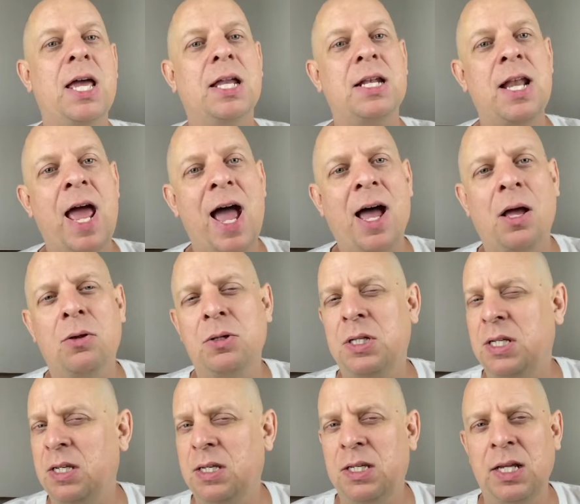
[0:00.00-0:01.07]
now
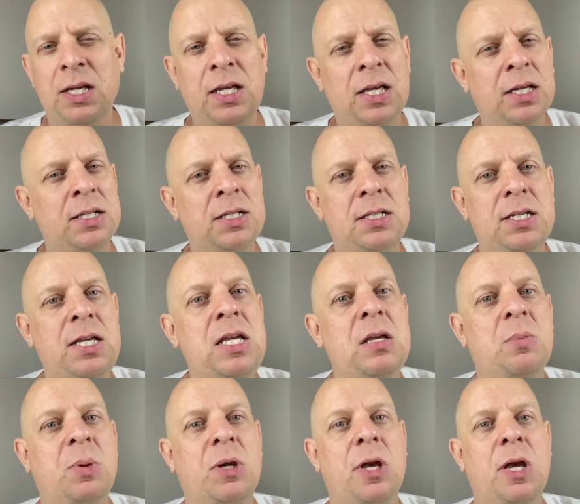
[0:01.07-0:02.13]
dig in
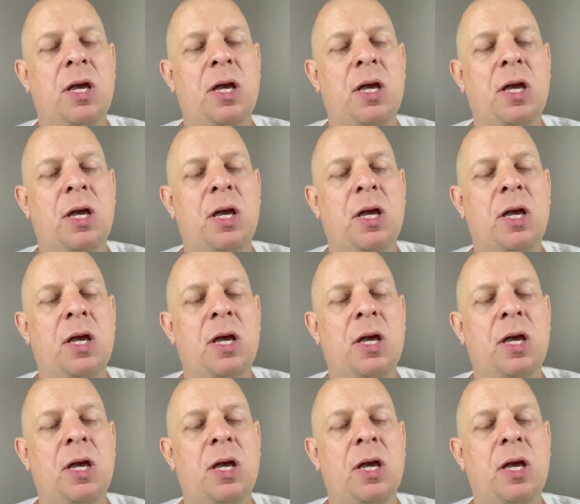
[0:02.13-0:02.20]
deep